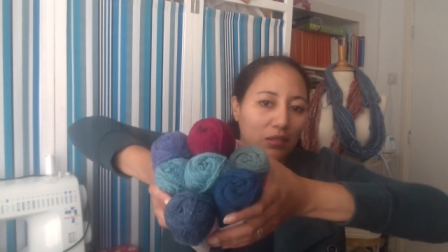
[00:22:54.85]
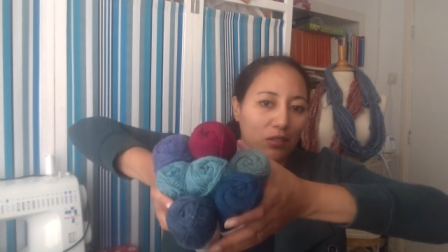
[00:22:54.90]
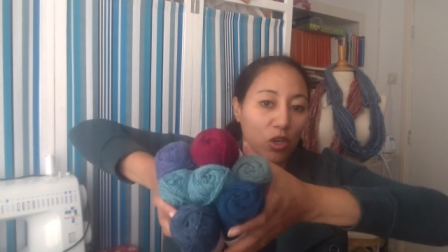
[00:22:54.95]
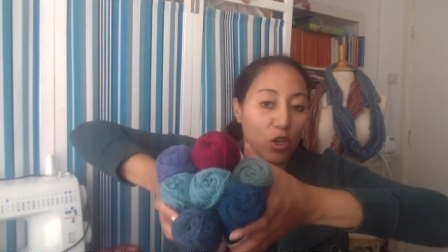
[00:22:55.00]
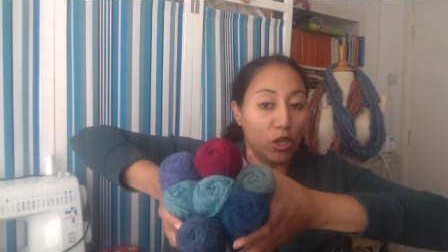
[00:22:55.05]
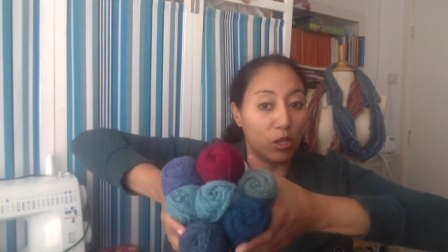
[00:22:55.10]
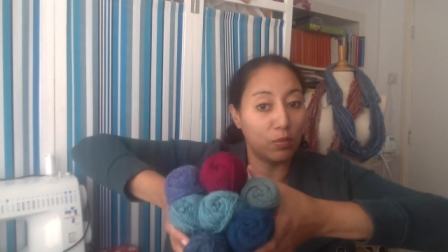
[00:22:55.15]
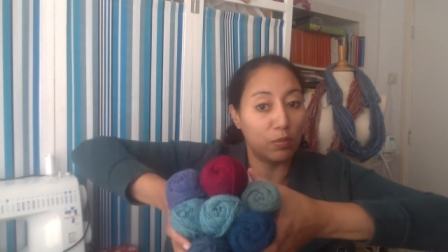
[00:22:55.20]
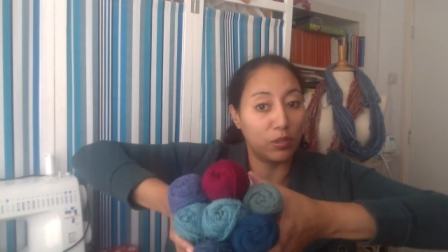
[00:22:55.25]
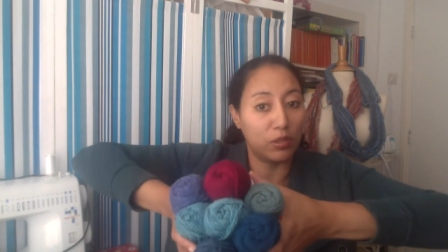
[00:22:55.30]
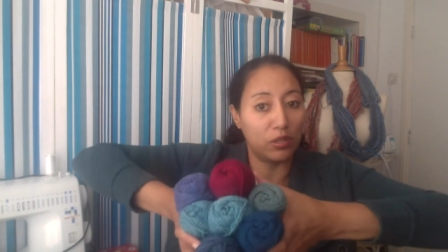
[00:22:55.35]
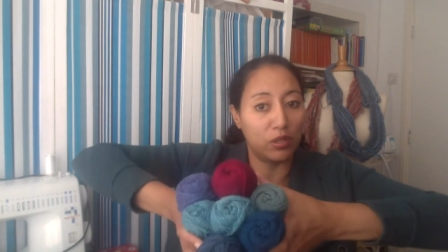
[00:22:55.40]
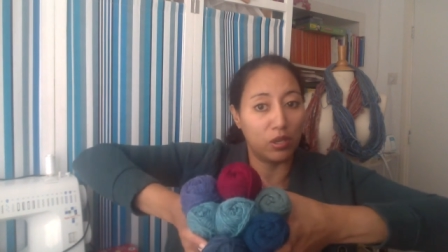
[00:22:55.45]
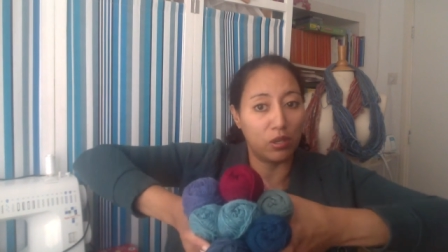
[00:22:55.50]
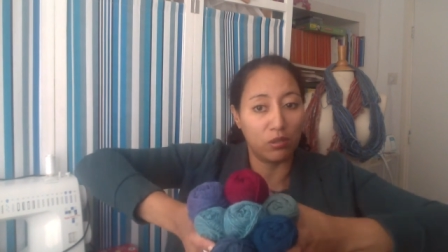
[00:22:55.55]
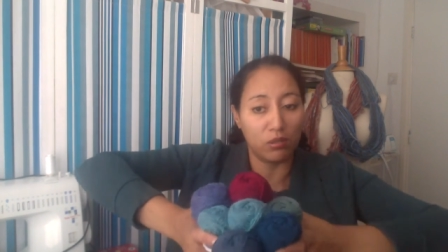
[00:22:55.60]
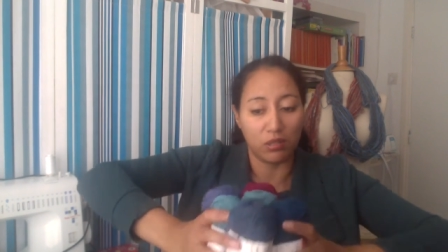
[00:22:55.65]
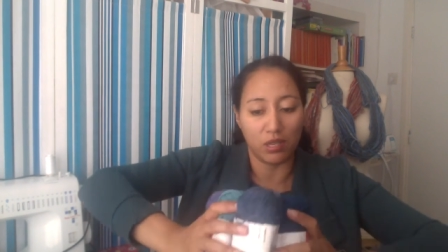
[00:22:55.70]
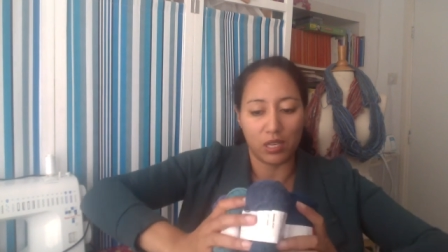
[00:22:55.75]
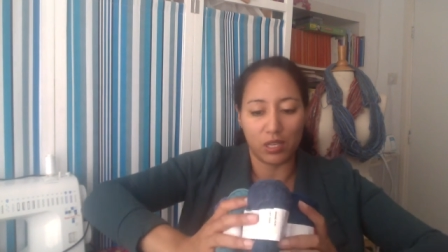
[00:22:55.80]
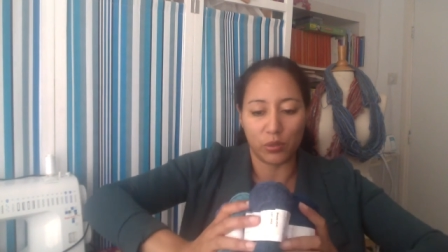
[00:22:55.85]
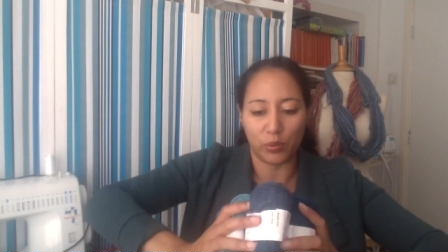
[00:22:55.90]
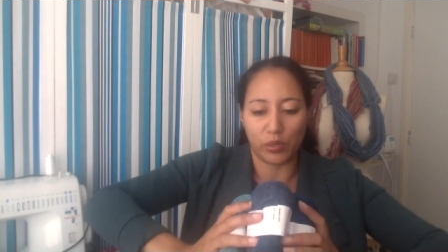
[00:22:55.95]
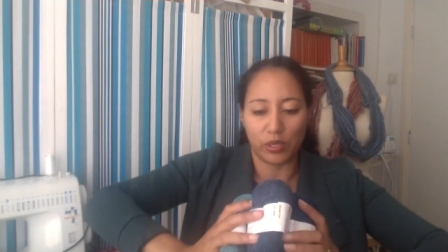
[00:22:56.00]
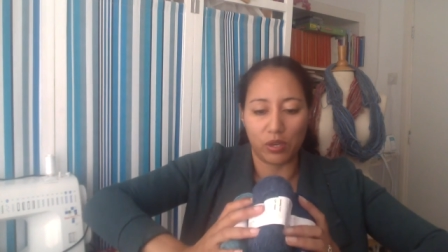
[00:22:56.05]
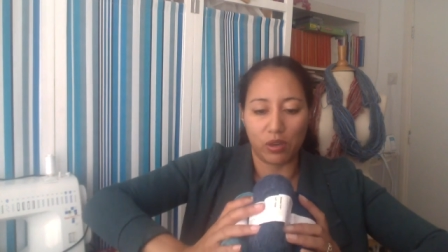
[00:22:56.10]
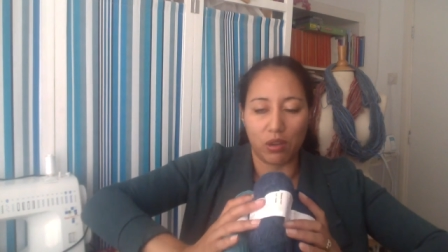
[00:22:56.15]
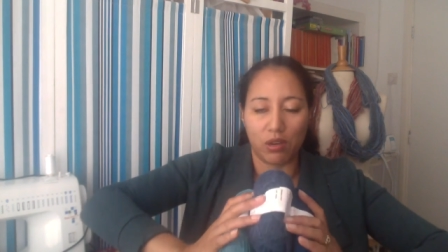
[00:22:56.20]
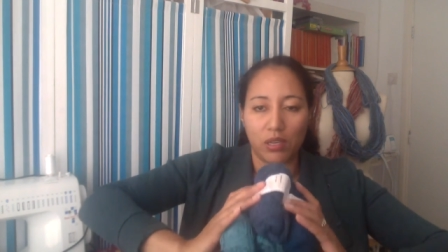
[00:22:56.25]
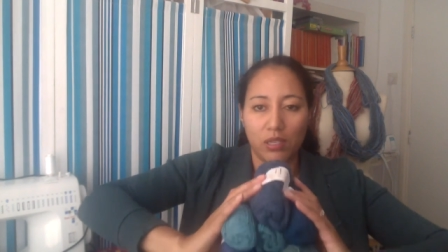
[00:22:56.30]
or the Bordeaux as we
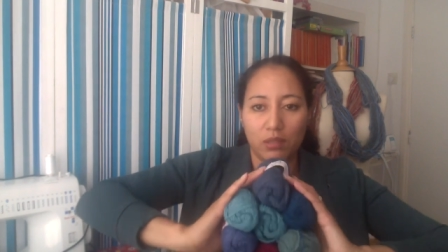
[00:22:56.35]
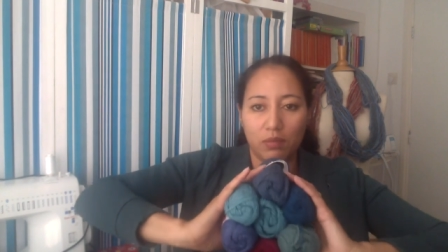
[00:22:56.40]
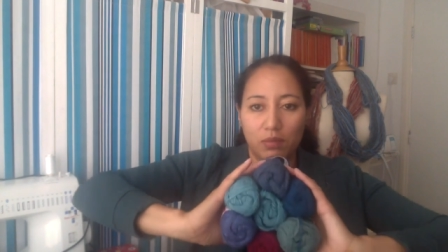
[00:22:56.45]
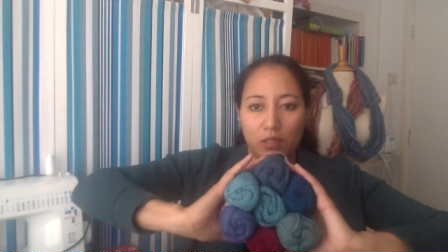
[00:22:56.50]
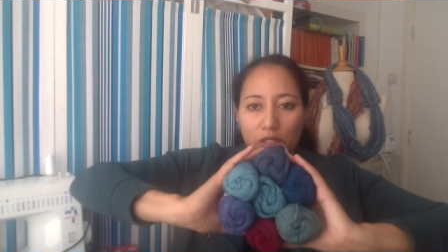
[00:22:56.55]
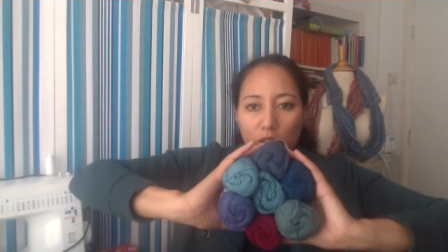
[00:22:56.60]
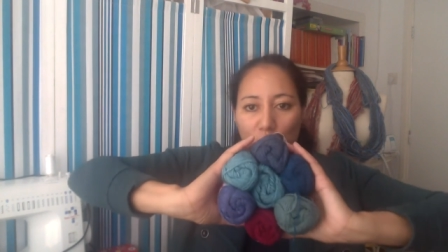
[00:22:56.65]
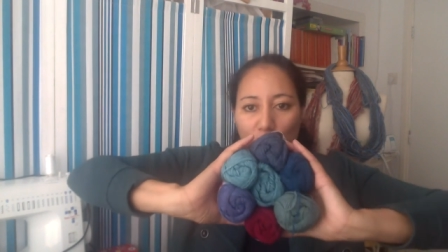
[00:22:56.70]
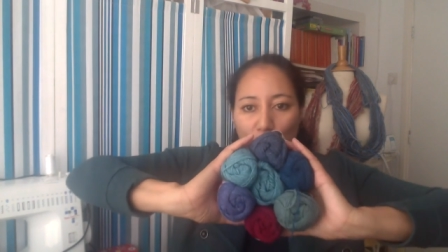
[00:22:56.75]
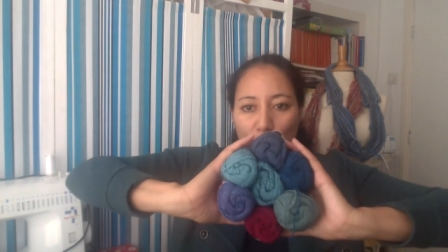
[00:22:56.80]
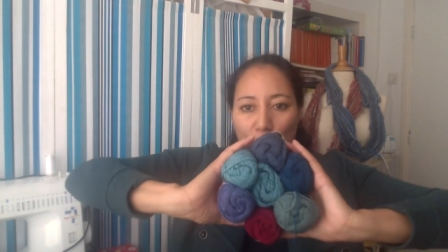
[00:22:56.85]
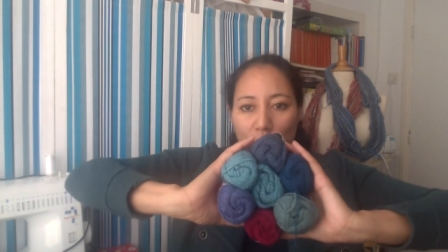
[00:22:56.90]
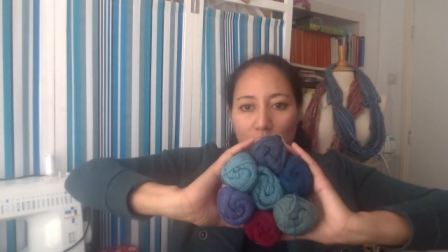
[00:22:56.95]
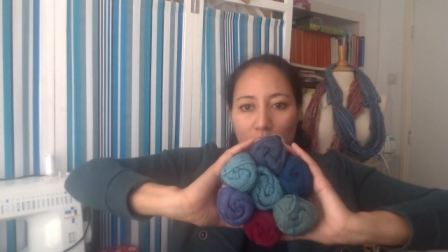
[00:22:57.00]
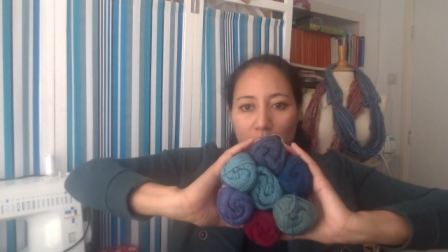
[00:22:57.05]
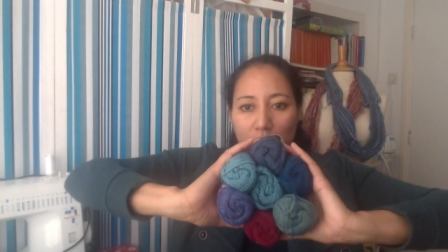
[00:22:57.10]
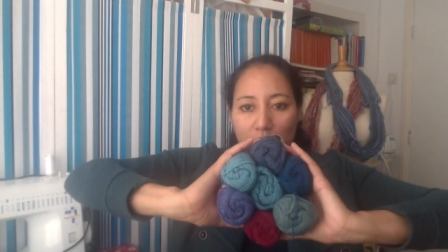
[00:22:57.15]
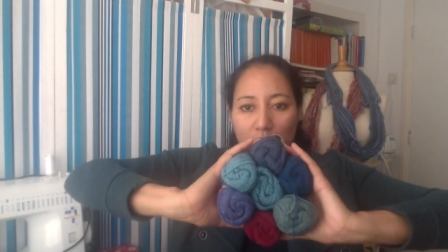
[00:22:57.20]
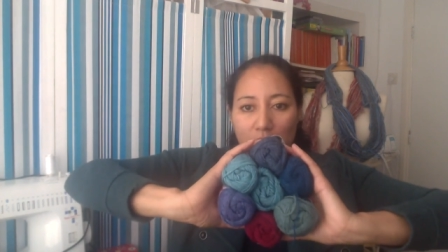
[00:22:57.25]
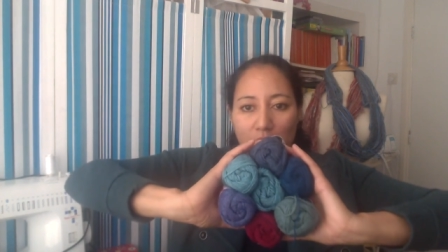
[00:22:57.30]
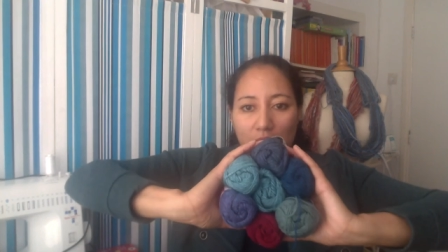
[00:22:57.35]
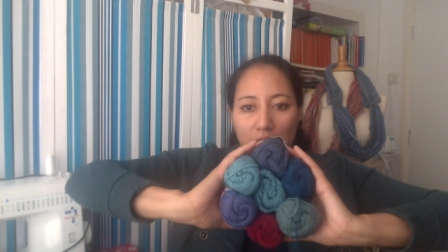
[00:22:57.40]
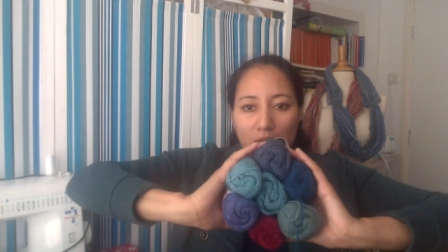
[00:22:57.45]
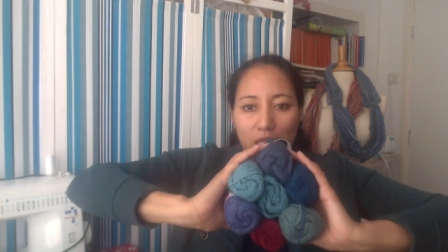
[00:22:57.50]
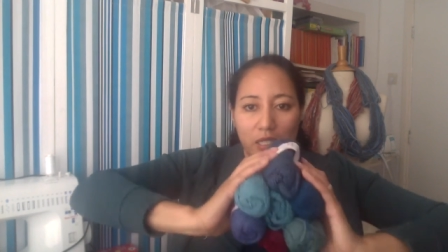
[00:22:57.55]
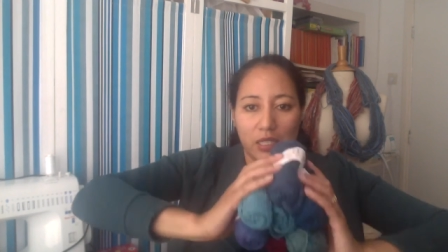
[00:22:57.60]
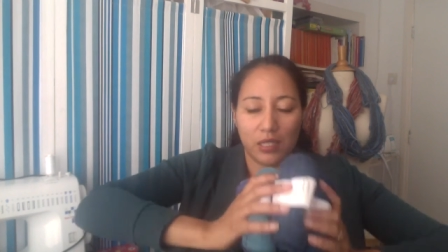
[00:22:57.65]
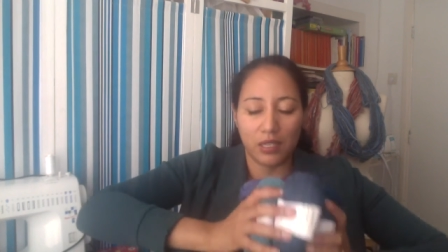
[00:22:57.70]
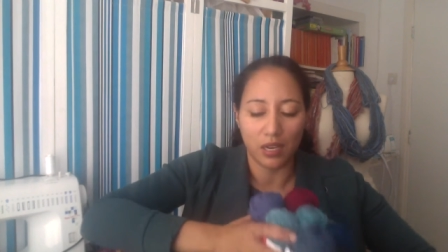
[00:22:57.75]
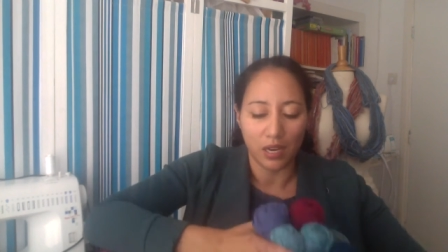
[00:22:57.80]
call it. Not sure what it is in
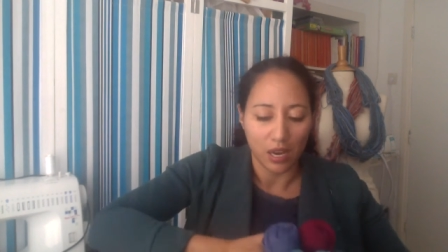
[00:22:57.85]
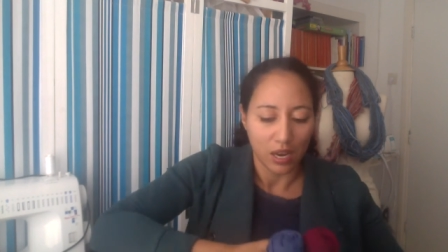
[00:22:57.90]
English.